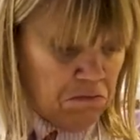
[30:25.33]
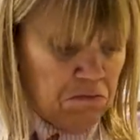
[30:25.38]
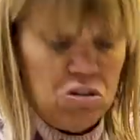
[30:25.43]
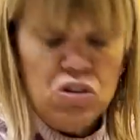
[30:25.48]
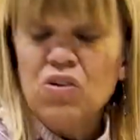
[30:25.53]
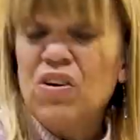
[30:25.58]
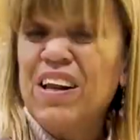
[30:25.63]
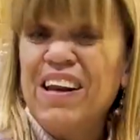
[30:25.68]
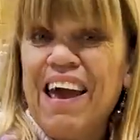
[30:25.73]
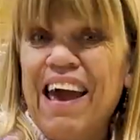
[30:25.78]

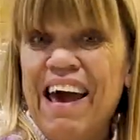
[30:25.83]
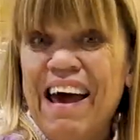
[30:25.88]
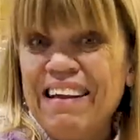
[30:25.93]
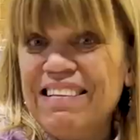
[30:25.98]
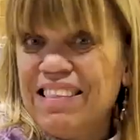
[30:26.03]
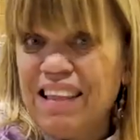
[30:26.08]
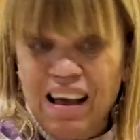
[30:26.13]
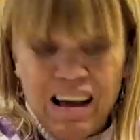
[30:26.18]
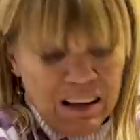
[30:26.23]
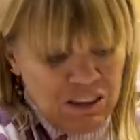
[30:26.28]
You can
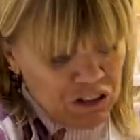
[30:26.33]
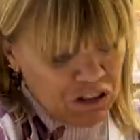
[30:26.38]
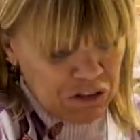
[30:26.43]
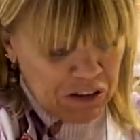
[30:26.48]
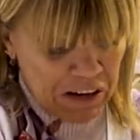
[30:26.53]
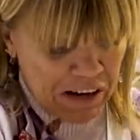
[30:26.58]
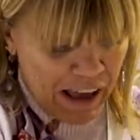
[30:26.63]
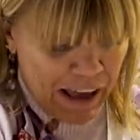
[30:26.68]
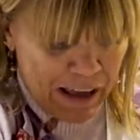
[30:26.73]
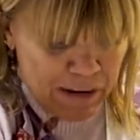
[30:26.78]
add less, you
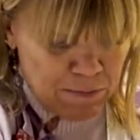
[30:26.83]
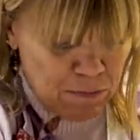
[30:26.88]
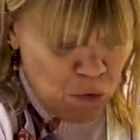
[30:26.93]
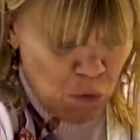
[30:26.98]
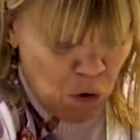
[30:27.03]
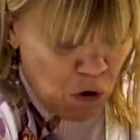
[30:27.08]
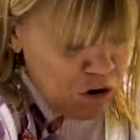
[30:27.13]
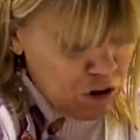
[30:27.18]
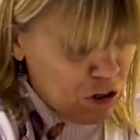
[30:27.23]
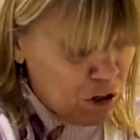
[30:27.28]
can add
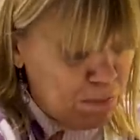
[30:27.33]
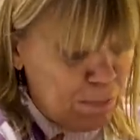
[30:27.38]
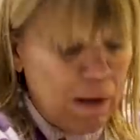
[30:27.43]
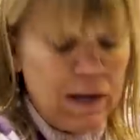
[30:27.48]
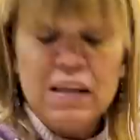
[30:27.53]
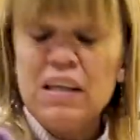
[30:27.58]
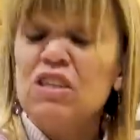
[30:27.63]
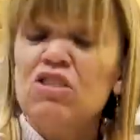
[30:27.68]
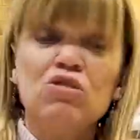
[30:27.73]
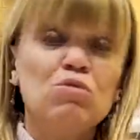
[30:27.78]
more.
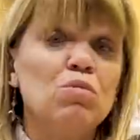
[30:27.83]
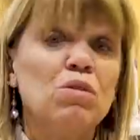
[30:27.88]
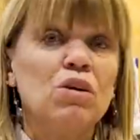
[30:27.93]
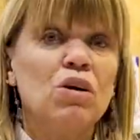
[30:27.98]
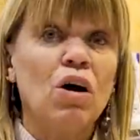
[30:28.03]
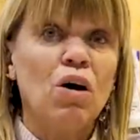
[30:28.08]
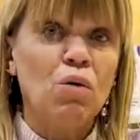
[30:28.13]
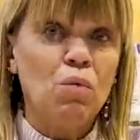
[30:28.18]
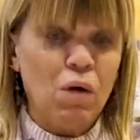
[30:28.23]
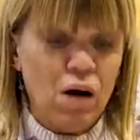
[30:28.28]
Spinach would
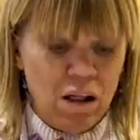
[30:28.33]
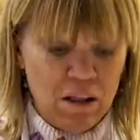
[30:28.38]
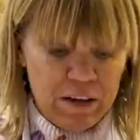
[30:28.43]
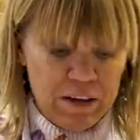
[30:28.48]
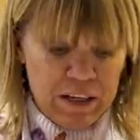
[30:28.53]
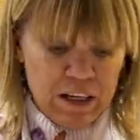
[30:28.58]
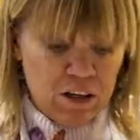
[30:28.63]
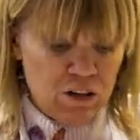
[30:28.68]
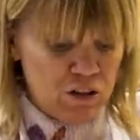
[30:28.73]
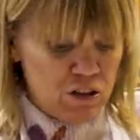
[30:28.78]
go well
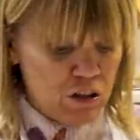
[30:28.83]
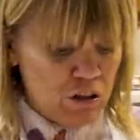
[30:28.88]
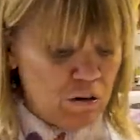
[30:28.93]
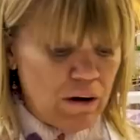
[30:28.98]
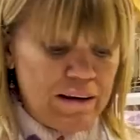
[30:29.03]
in here too.